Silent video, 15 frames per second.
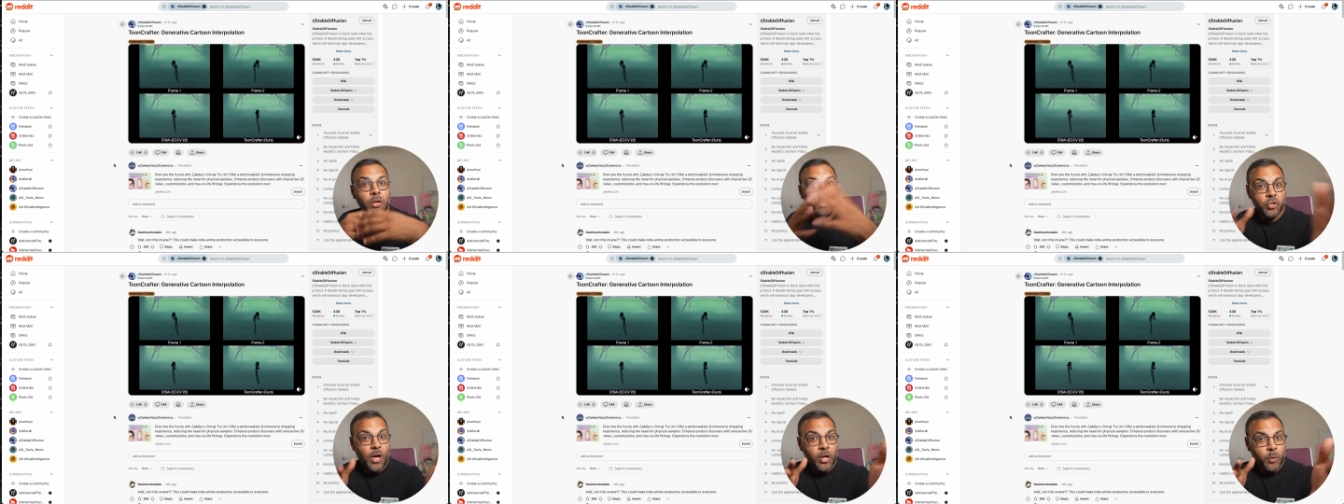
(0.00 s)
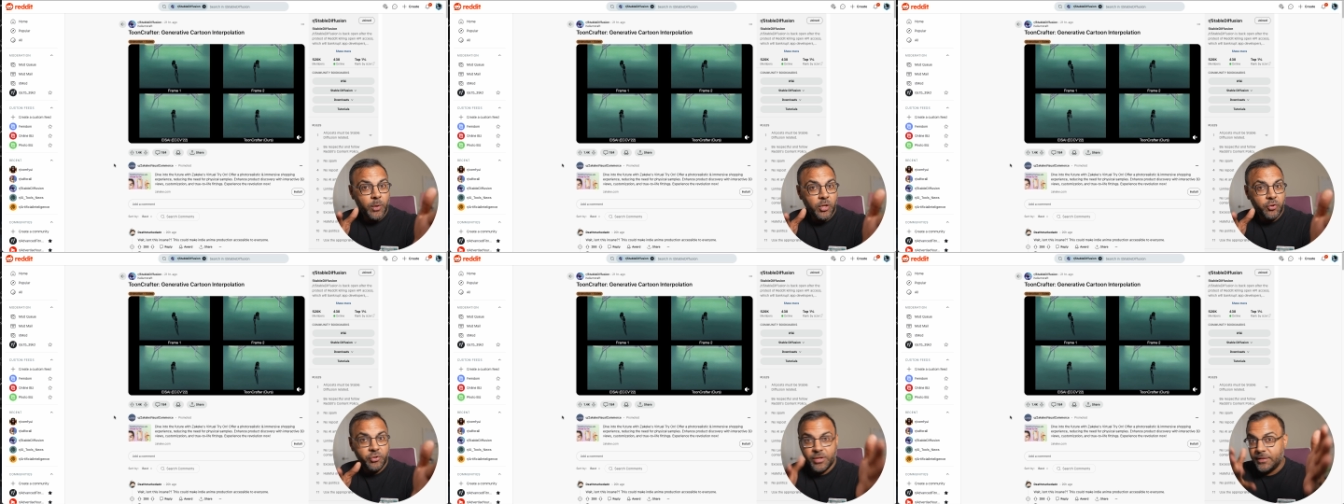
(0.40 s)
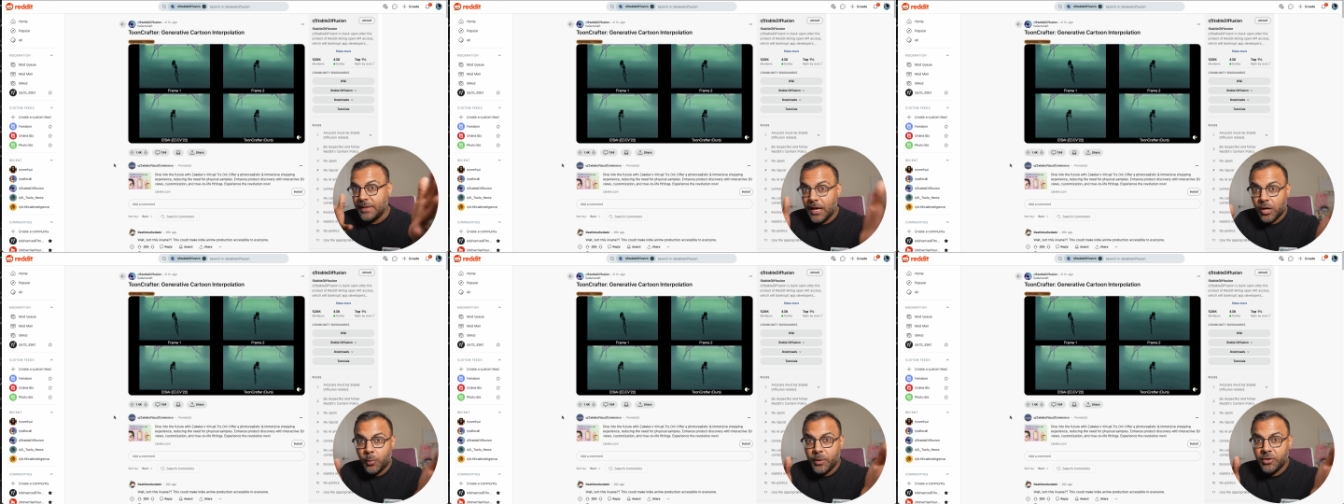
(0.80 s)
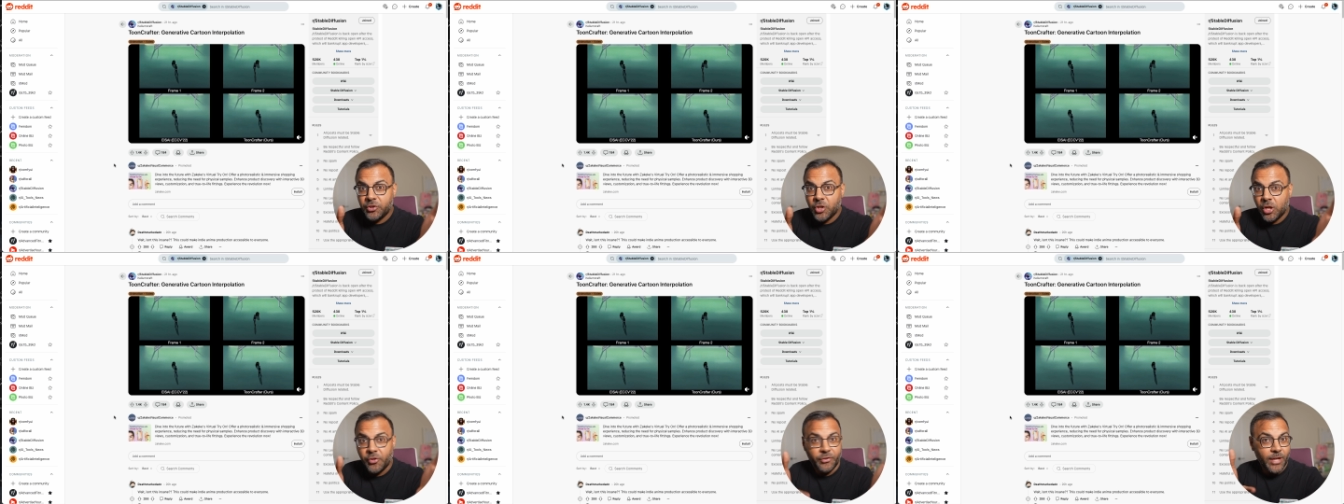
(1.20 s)
So how do we use this? How do we
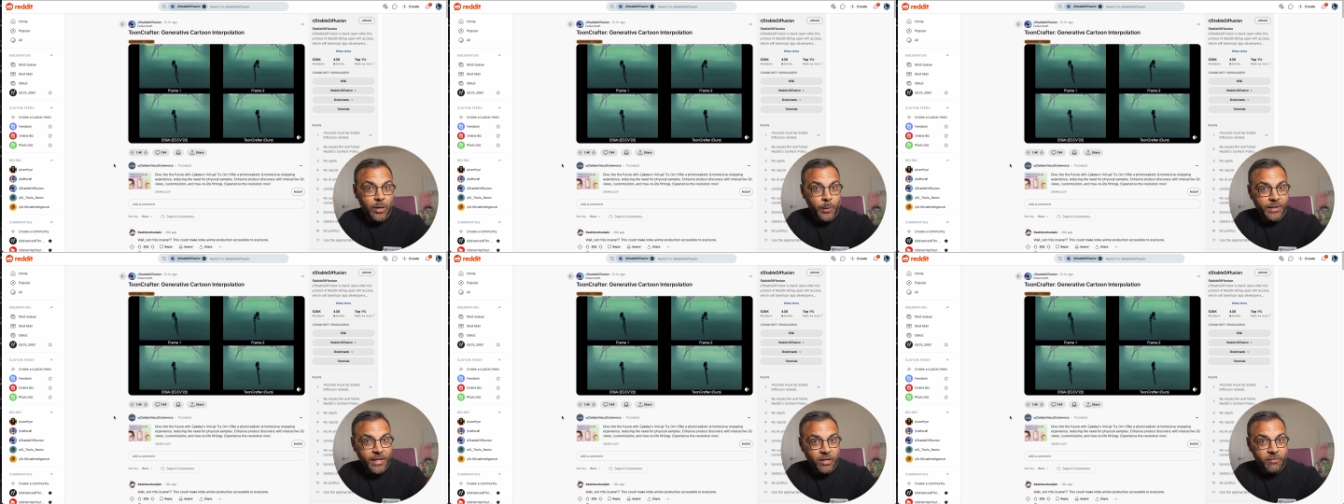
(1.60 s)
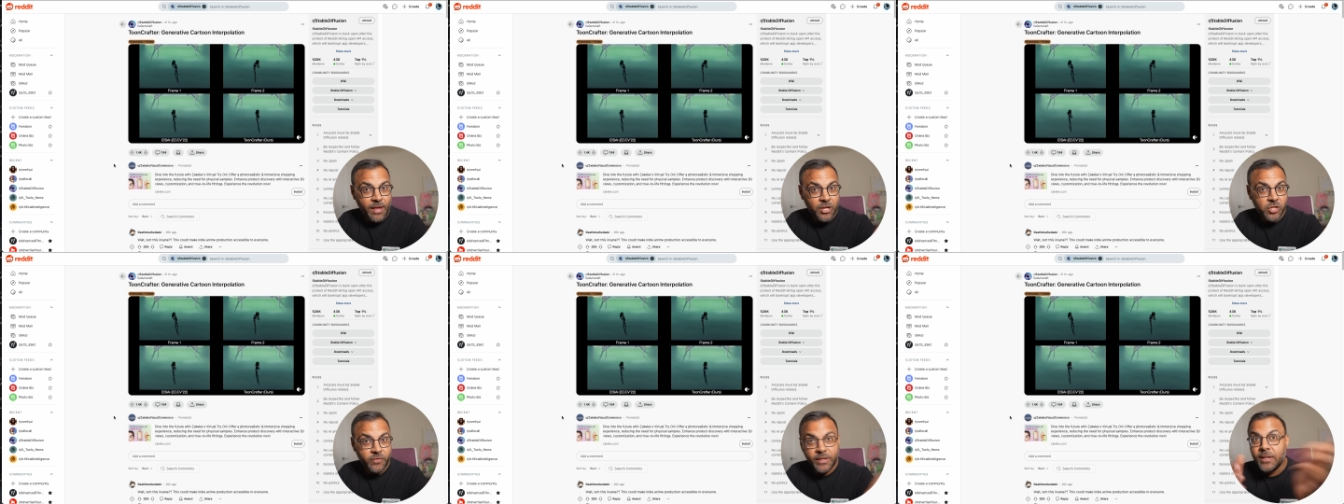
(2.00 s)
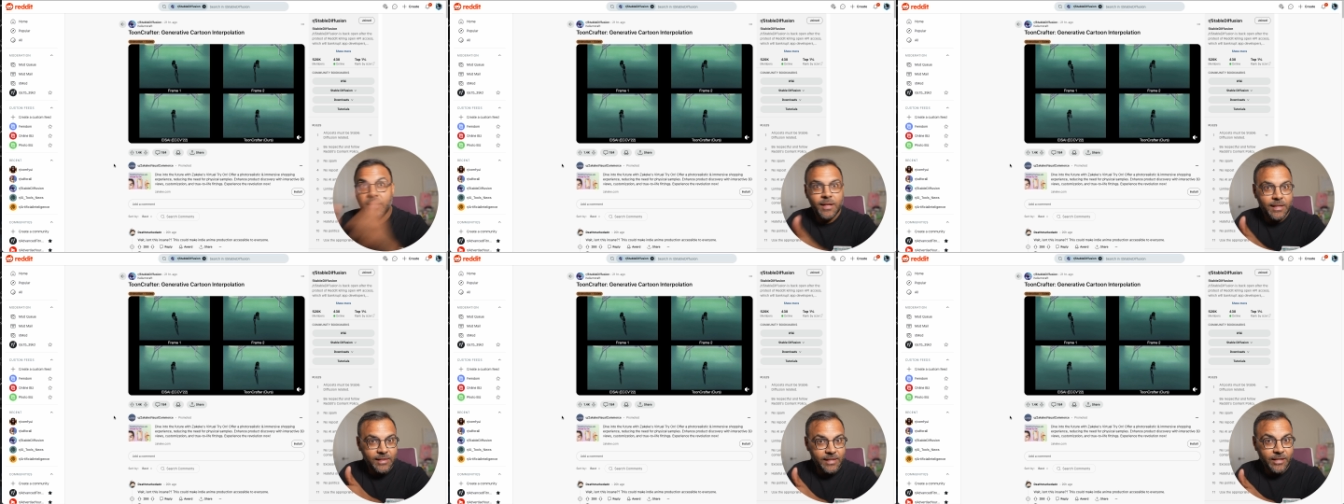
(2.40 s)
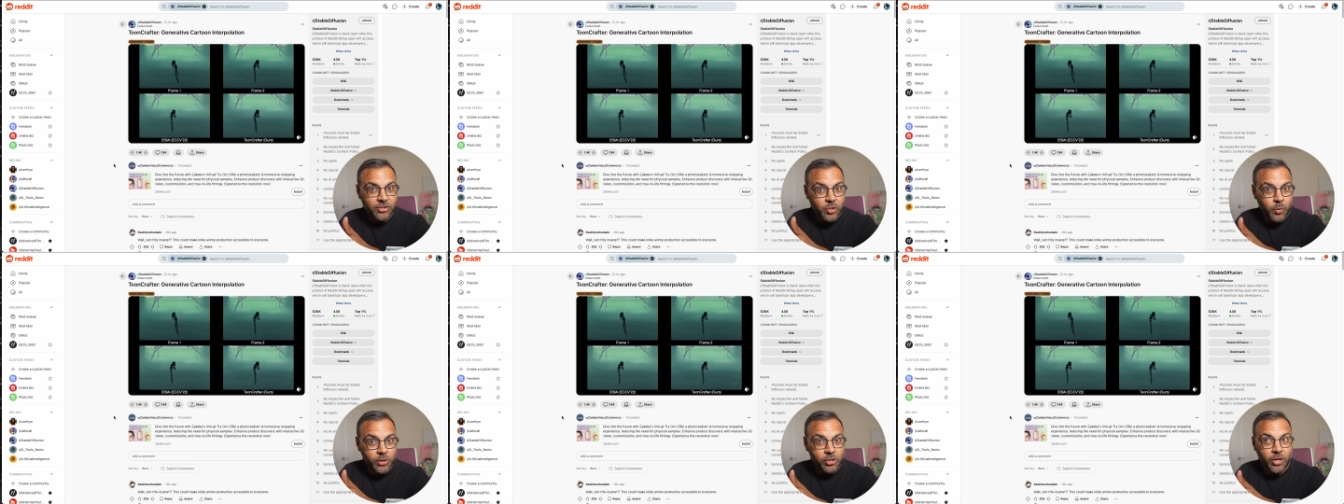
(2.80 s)
install this? How do we take advantage of it? Let's
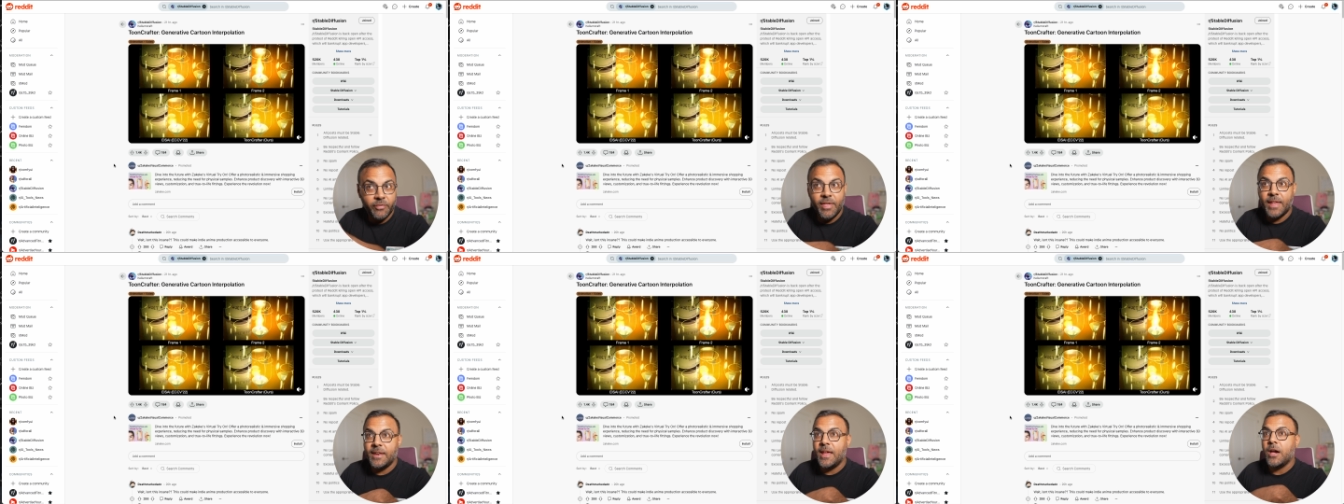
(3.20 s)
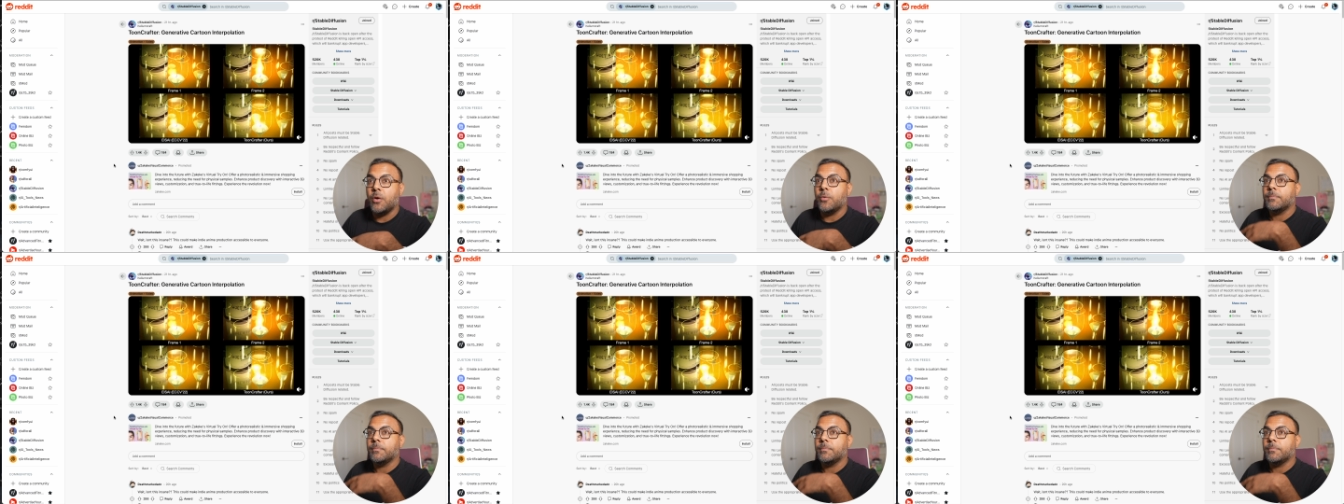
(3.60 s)
go and look at that now.